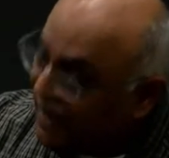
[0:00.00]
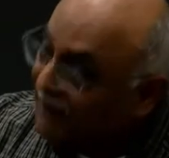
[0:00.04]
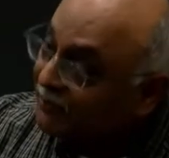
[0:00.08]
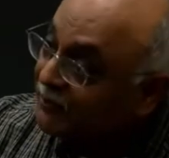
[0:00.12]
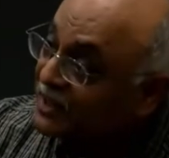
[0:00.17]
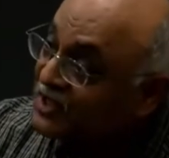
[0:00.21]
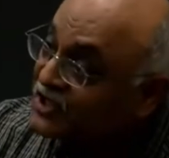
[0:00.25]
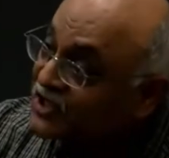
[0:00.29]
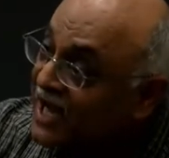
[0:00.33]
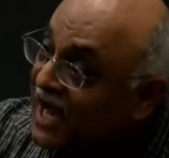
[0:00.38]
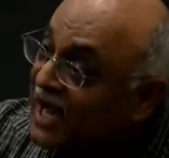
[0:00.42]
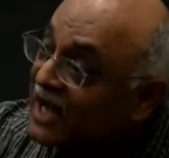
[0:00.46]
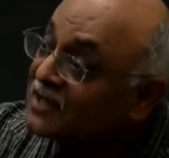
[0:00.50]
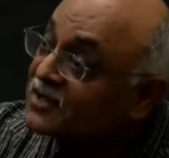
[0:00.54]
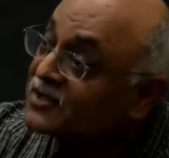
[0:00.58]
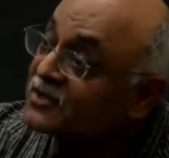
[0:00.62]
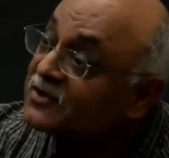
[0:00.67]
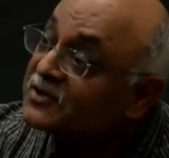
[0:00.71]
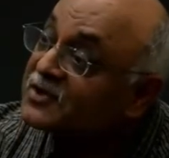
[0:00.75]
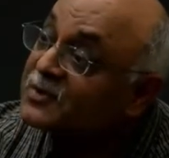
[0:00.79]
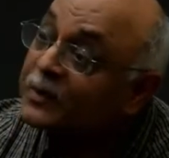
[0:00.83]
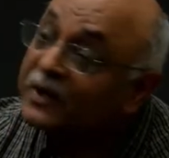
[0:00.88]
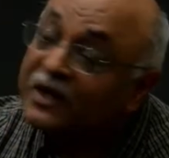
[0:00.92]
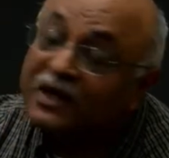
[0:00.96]
panchayat, so to
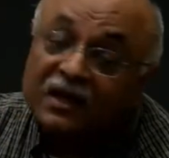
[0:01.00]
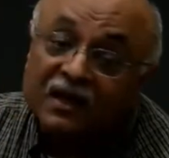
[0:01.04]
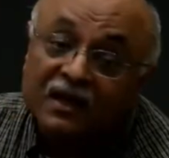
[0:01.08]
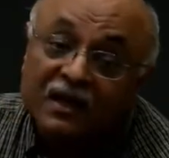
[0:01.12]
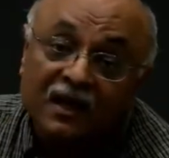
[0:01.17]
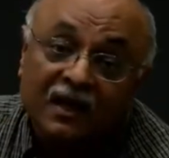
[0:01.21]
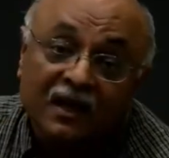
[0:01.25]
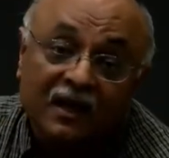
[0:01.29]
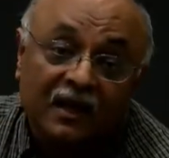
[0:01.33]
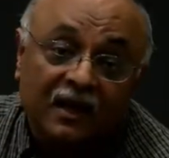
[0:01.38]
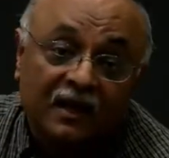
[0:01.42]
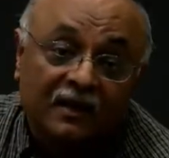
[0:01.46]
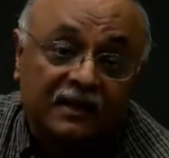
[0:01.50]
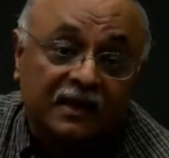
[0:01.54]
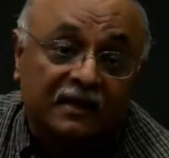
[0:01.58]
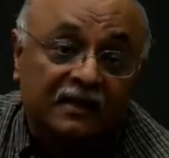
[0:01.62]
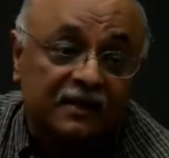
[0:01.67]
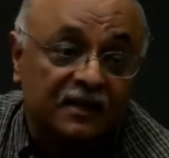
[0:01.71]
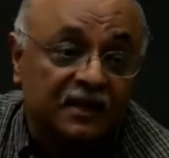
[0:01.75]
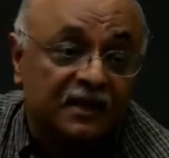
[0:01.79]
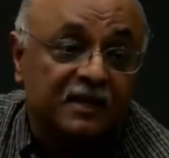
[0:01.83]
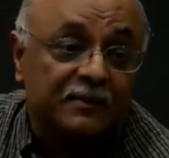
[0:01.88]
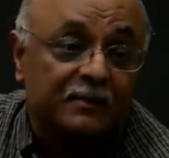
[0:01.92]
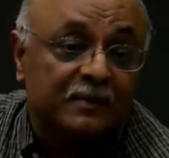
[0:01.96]
speak, that
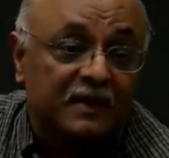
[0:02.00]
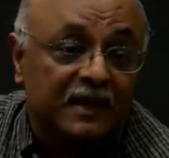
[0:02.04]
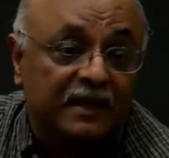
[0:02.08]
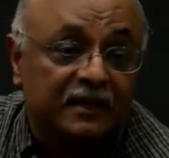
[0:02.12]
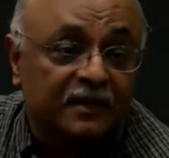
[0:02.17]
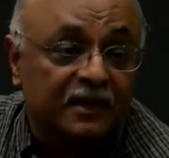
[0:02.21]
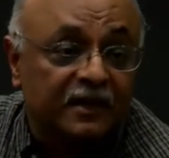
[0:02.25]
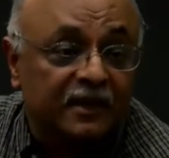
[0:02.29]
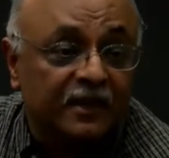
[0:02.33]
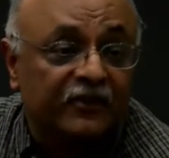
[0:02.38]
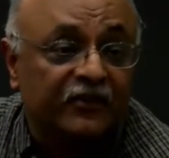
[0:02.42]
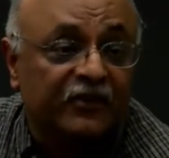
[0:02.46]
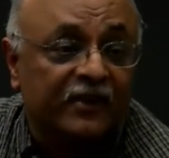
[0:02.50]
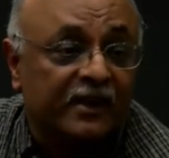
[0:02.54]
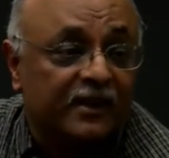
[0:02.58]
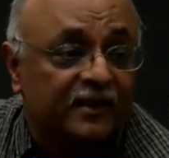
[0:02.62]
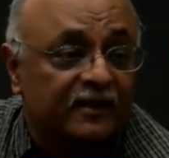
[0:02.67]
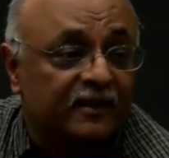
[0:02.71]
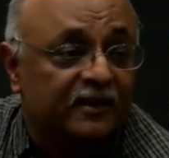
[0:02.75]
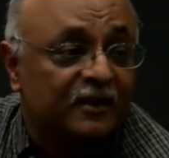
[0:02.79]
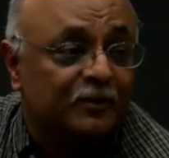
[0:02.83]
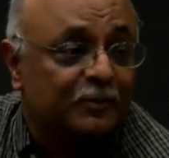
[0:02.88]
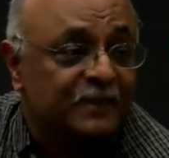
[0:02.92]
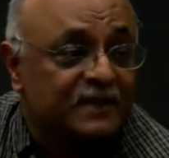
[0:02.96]
30, 33 and a
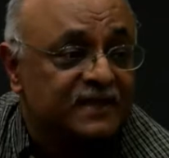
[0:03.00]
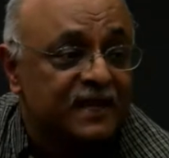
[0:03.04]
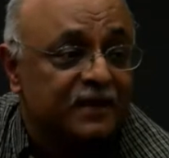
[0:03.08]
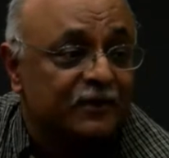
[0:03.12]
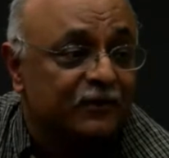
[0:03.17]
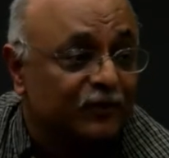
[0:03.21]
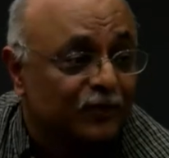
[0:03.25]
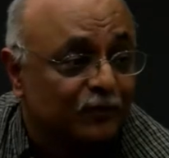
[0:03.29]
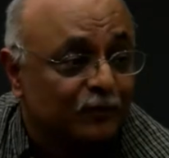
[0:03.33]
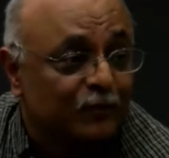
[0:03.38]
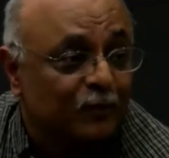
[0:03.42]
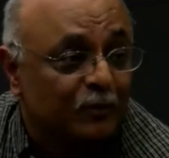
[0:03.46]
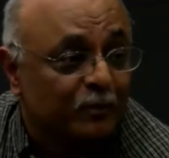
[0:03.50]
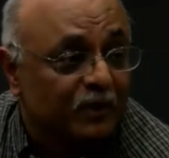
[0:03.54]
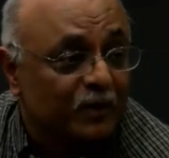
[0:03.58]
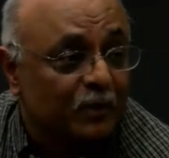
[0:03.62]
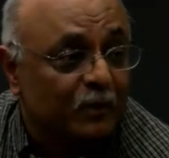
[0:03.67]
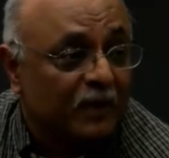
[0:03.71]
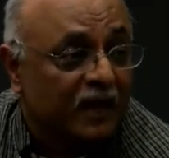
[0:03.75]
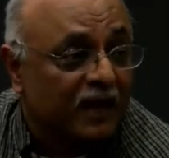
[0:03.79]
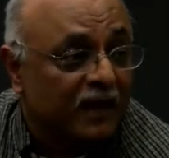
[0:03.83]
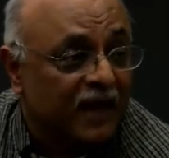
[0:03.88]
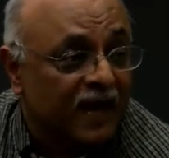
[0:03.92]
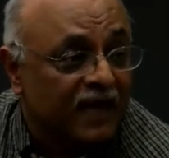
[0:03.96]
third percent of them would be,
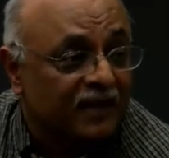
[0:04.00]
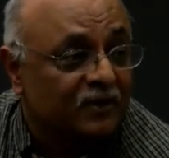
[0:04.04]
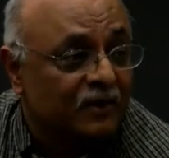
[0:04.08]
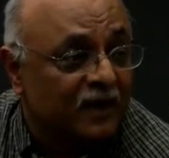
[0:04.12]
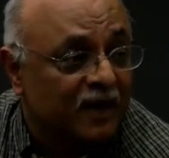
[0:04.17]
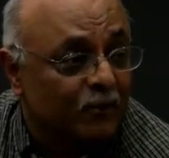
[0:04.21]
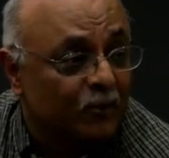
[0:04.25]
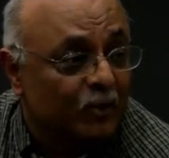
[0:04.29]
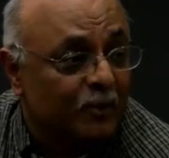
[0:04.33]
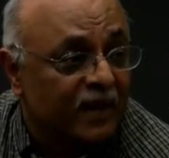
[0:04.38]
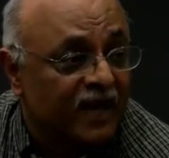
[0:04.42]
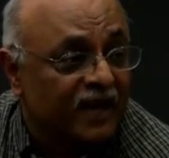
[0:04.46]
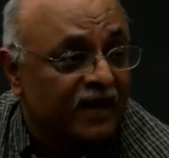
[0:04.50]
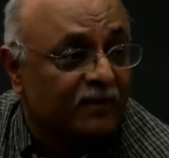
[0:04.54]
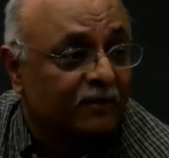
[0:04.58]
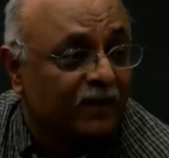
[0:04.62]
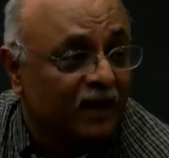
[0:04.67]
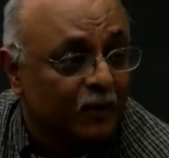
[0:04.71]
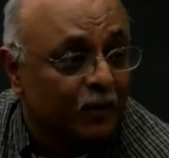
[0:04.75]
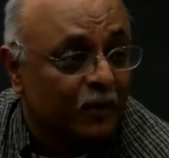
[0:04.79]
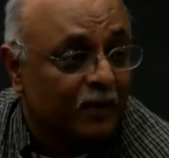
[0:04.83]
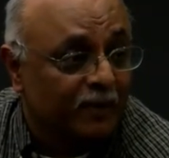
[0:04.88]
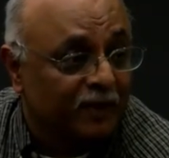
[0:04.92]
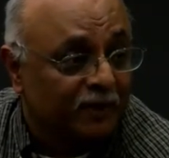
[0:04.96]
head, would be headed by
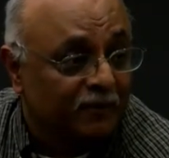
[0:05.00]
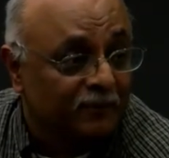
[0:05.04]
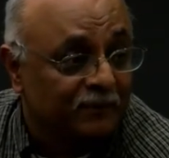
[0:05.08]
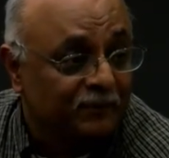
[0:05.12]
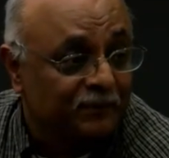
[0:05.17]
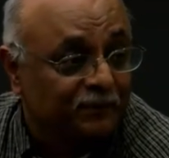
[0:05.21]
women.